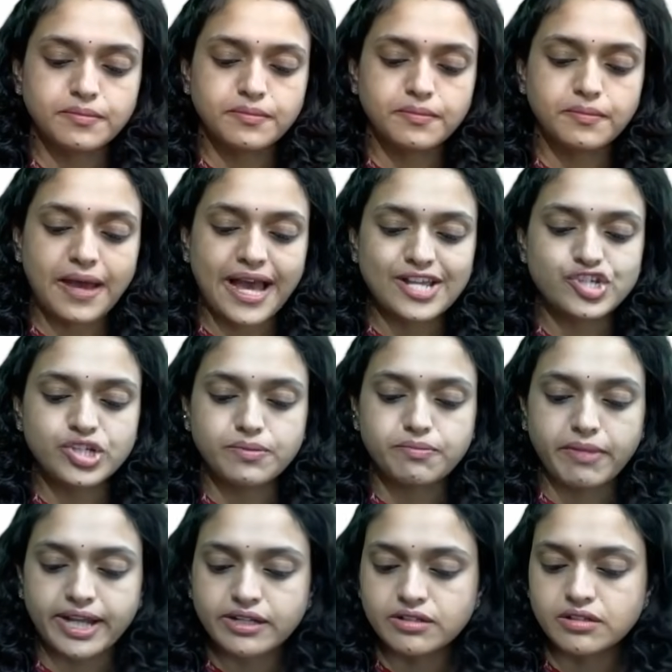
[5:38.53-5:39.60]
magic
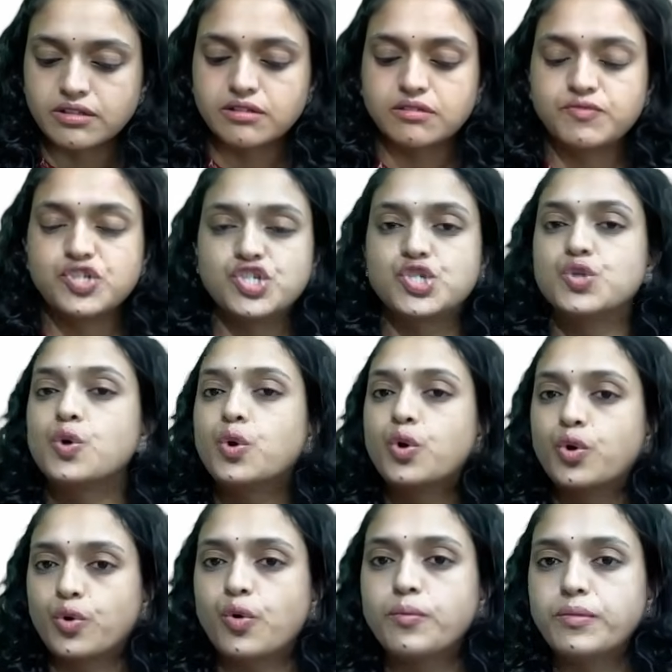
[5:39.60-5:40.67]
metal, which is your
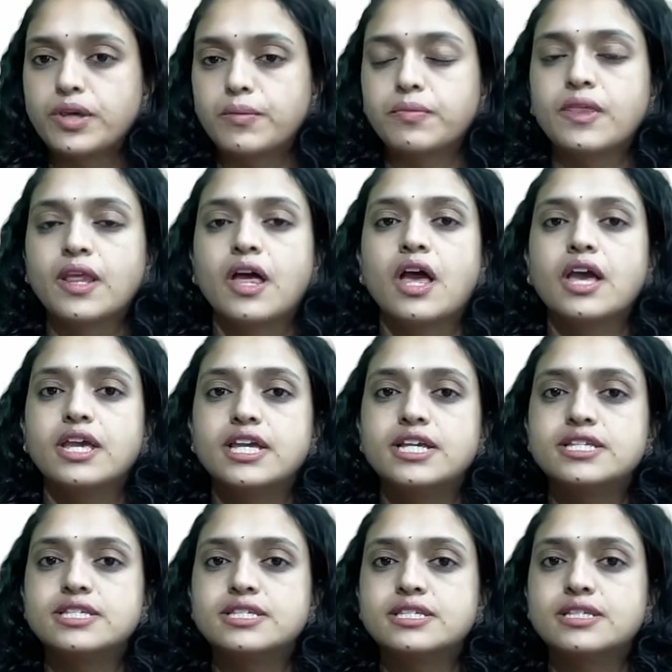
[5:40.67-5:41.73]
chromium,
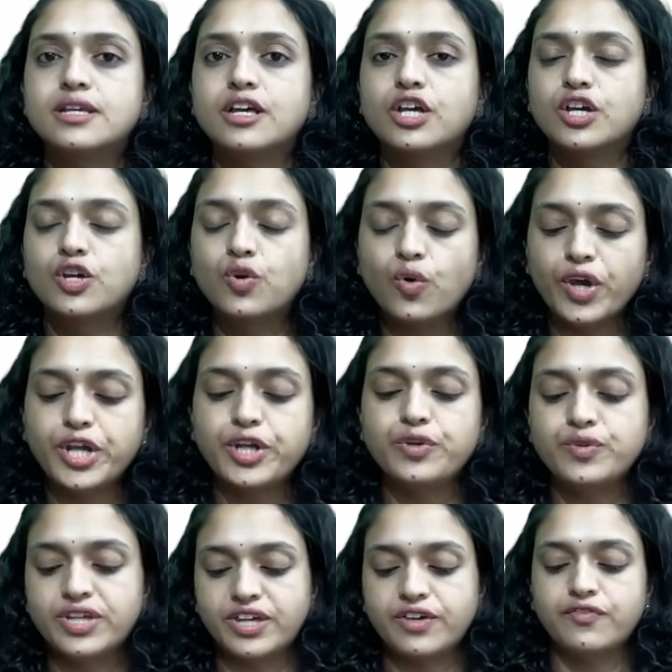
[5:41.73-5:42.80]
is going to
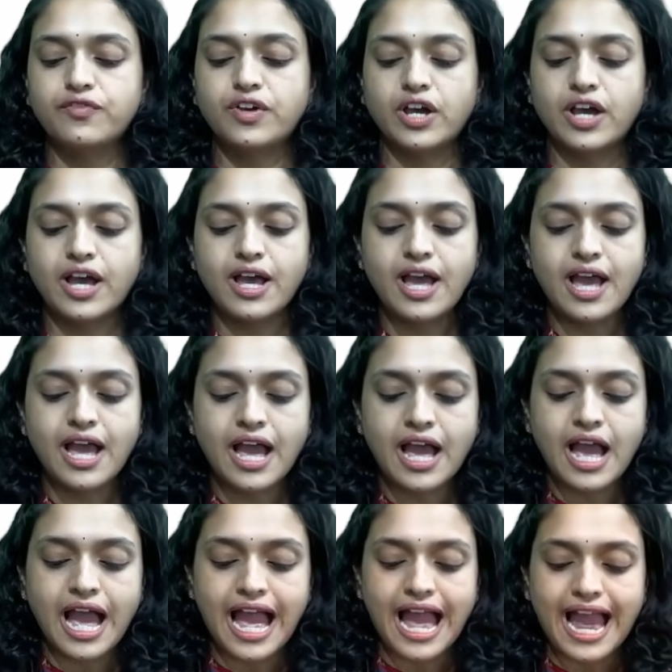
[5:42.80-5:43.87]
give a
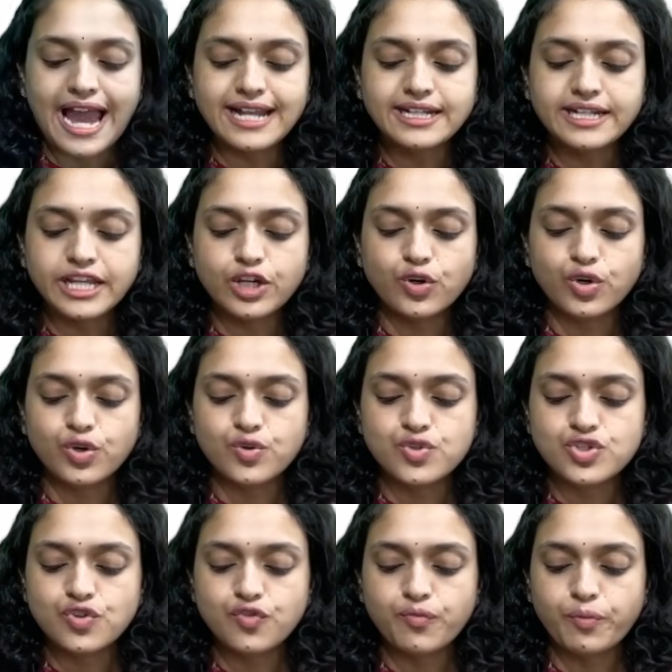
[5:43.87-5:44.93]

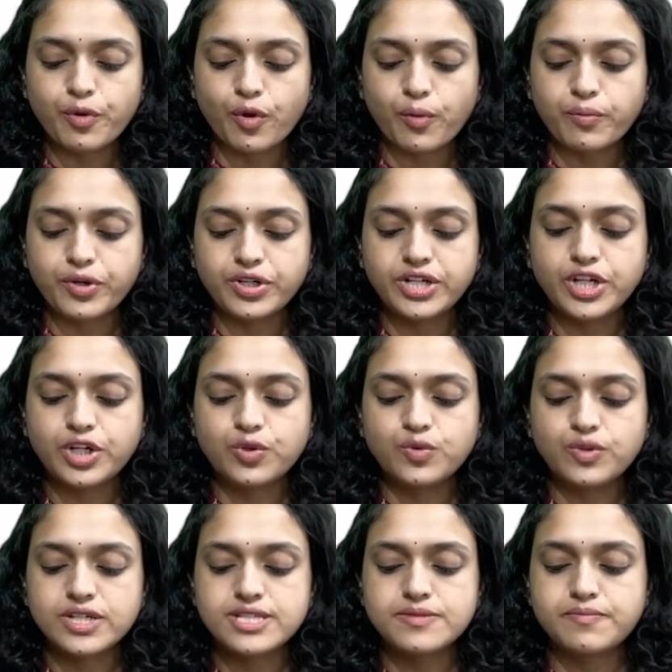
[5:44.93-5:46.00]
anti-corrosive property to
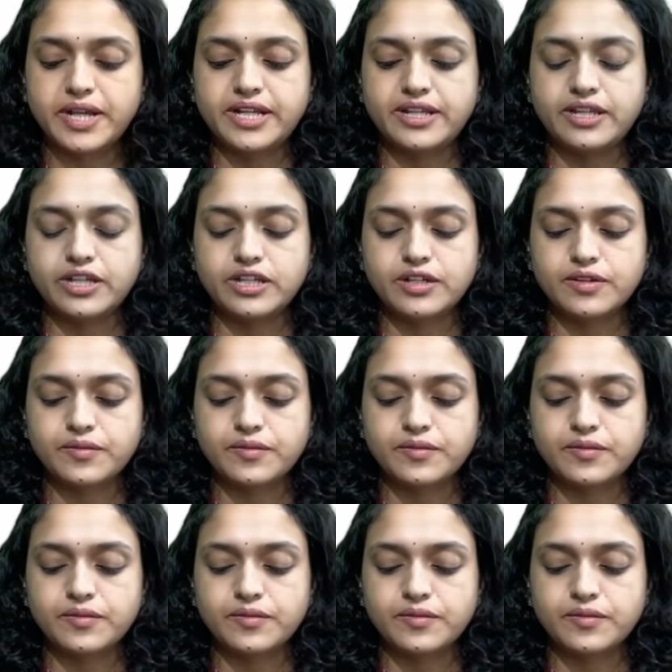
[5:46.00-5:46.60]
this material.